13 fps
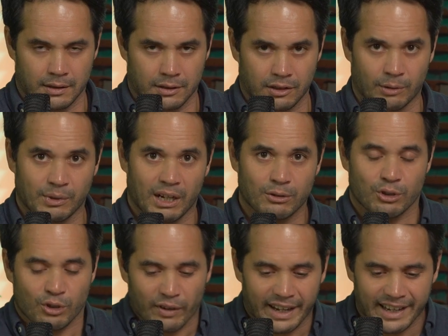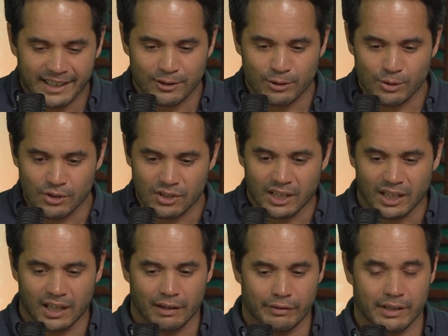So I'm now trying to
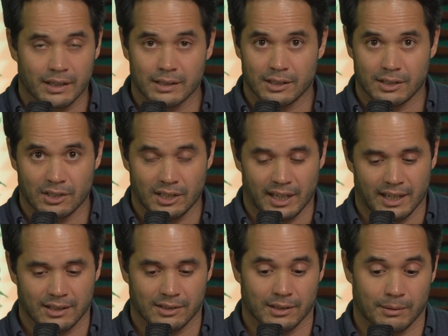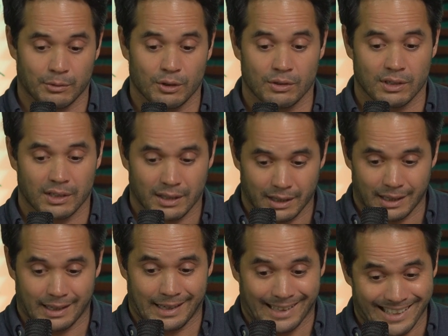see if it understands that I'm using
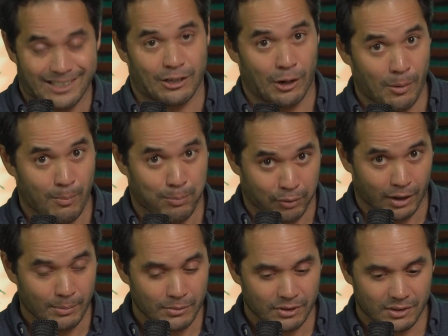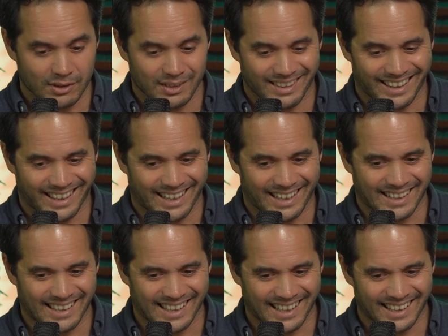its own prompt.
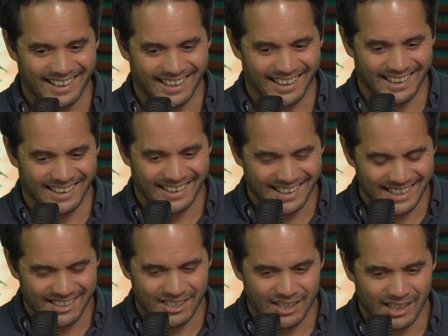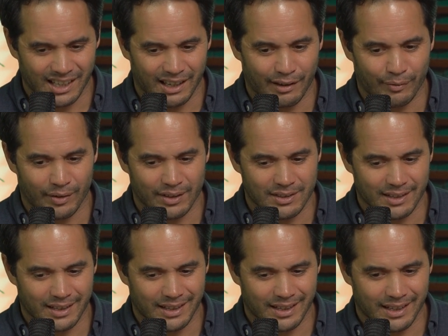And then let's see if
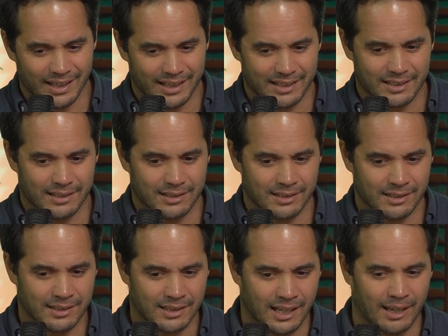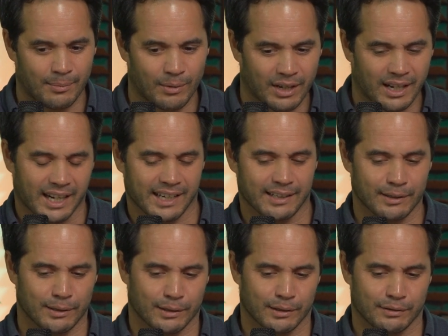it has the same kind
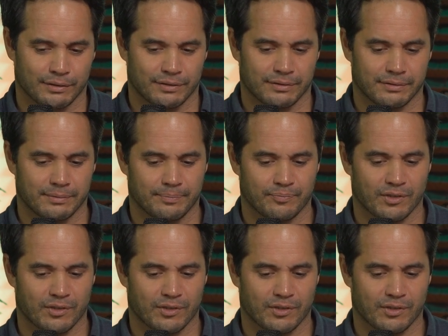of